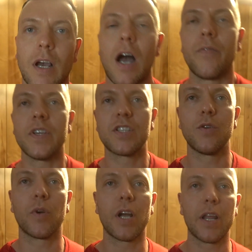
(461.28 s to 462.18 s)
Obviously,
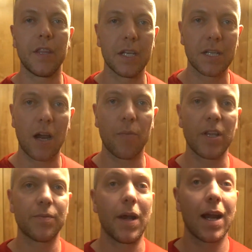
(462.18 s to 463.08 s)
we're gutting the entire
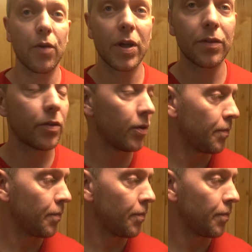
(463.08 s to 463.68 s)
basement anyways,